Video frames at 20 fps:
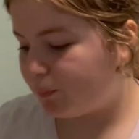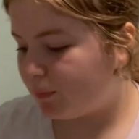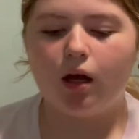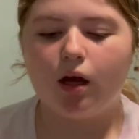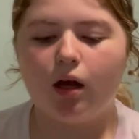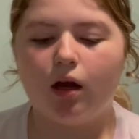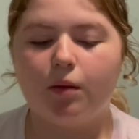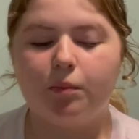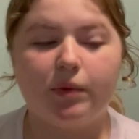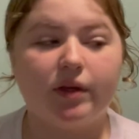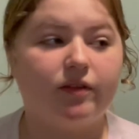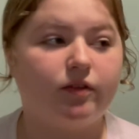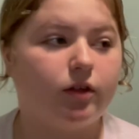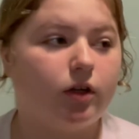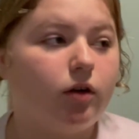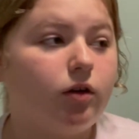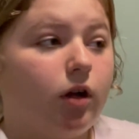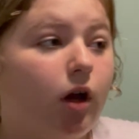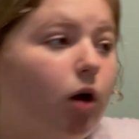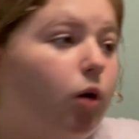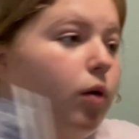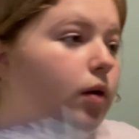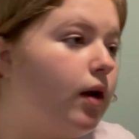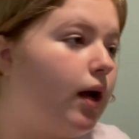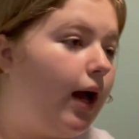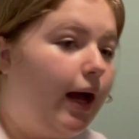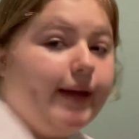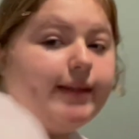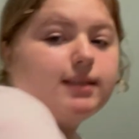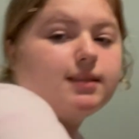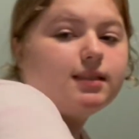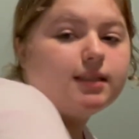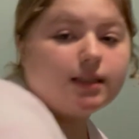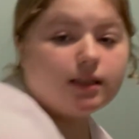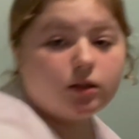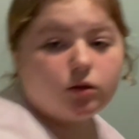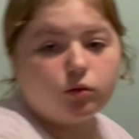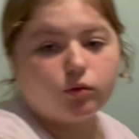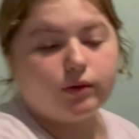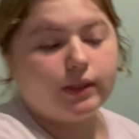Um, if you don't know, I
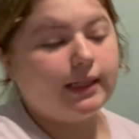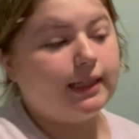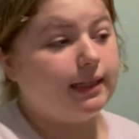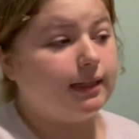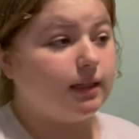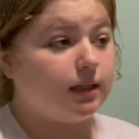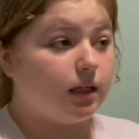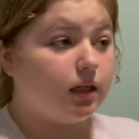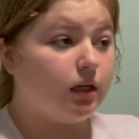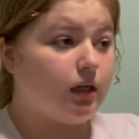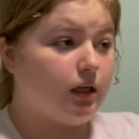did read